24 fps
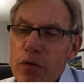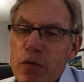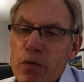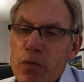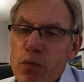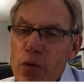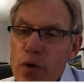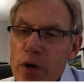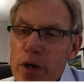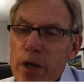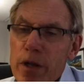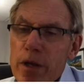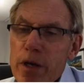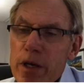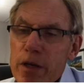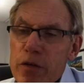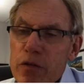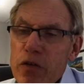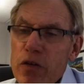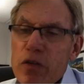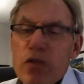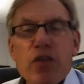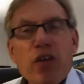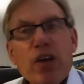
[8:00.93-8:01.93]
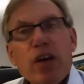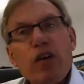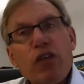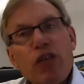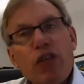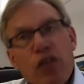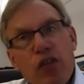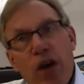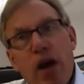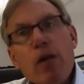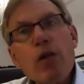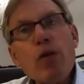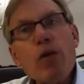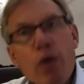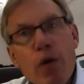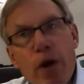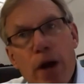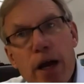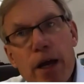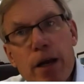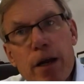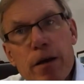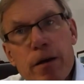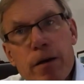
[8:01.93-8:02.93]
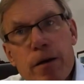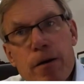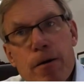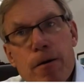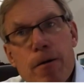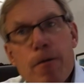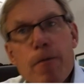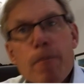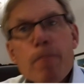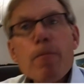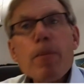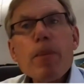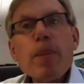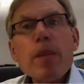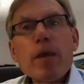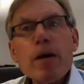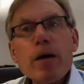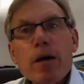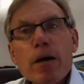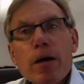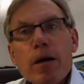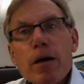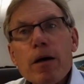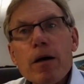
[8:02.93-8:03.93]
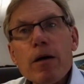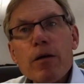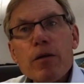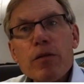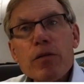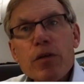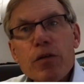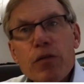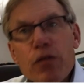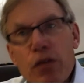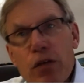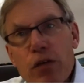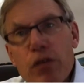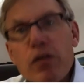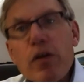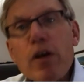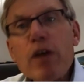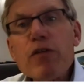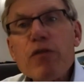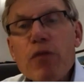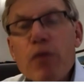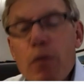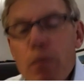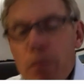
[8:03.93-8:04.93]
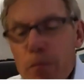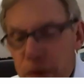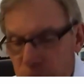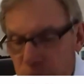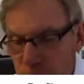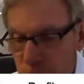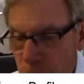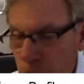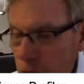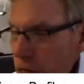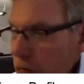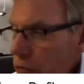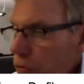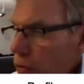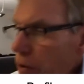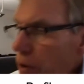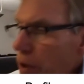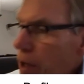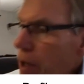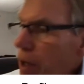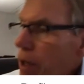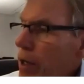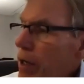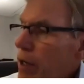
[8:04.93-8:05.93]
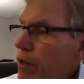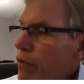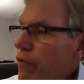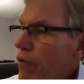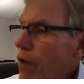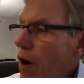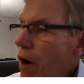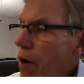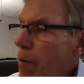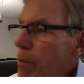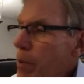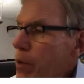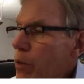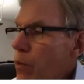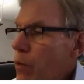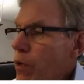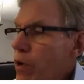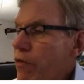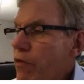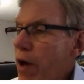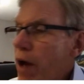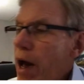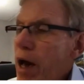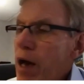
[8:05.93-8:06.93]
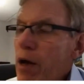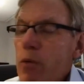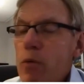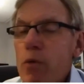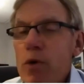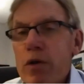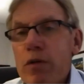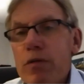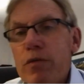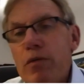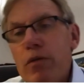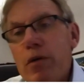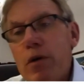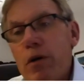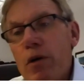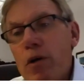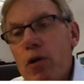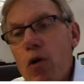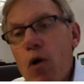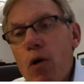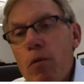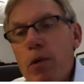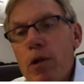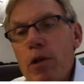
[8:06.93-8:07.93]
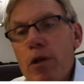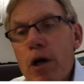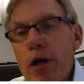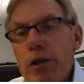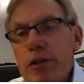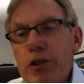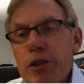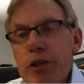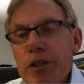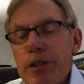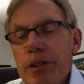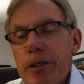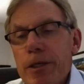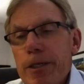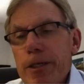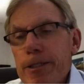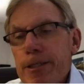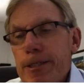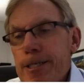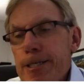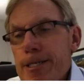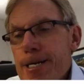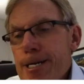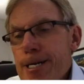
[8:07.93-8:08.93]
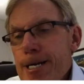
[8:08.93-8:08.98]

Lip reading: has really just accelerated the successful business environment we've had with global logistics.